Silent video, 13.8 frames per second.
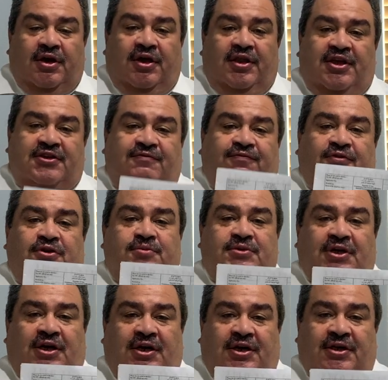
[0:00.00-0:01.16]
These forms
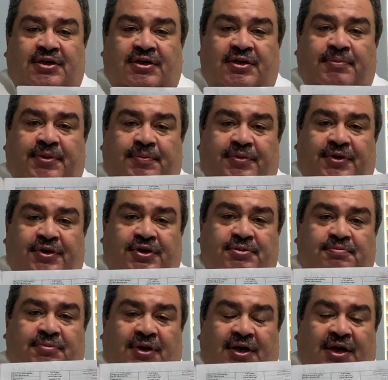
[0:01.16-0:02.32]
are
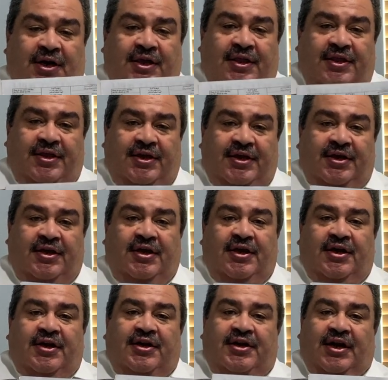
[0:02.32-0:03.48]
prepared by the
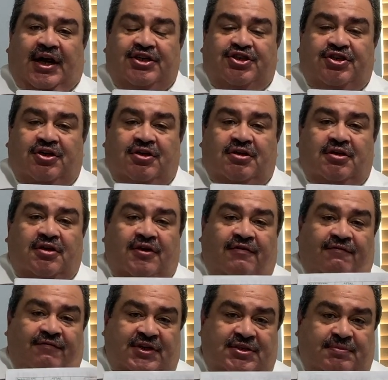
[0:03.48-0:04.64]
National
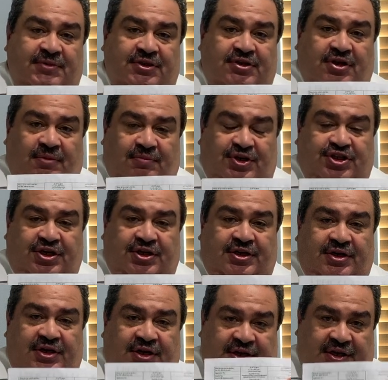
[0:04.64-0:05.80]
Investment Commission
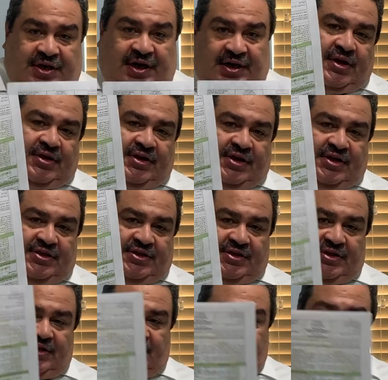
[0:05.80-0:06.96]
in Iraq. It is
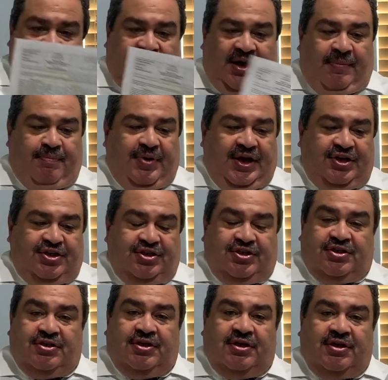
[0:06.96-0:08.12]
10 pages
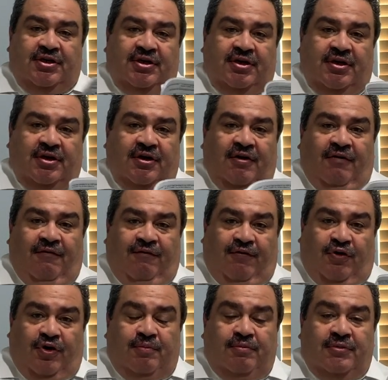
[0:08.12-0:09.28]

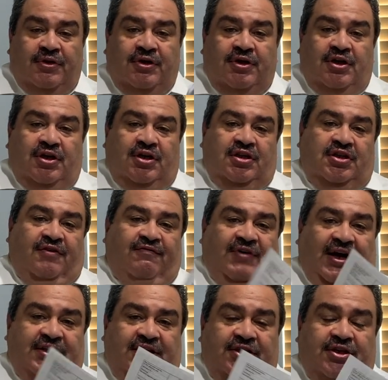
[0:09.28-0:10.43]
form
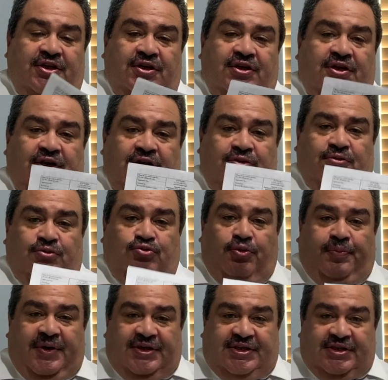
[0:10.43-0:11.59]
divided into two
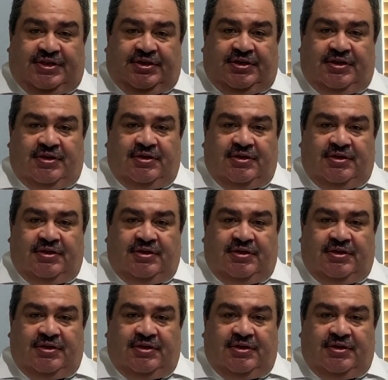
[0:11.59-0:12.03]
pieces.